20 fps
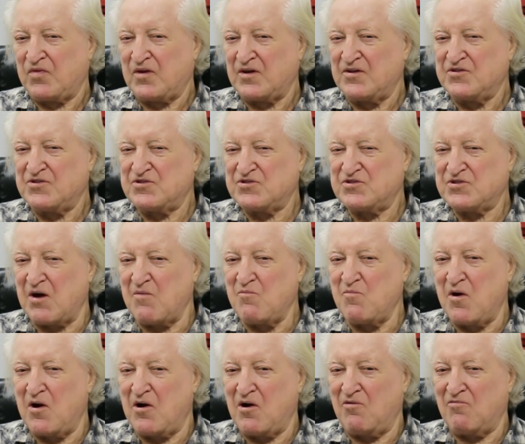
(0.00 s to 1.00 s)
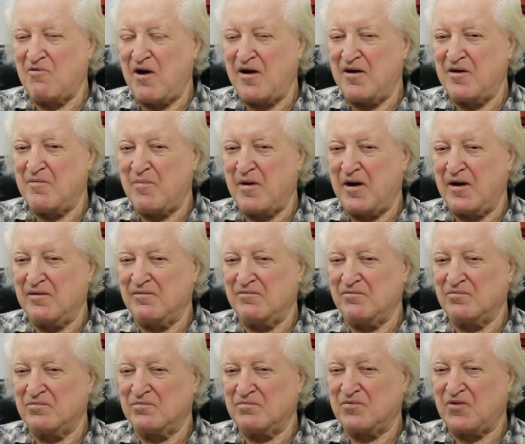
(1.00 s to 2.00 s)
somewhere around about
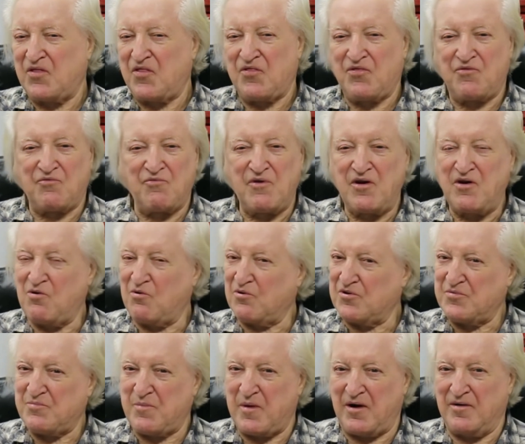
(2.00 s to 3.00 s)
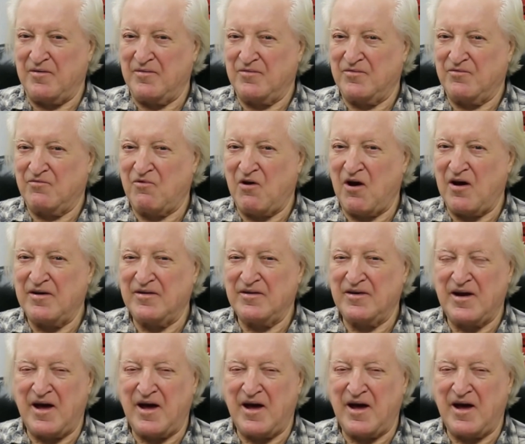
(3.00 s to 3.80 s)
3 horsepower, right?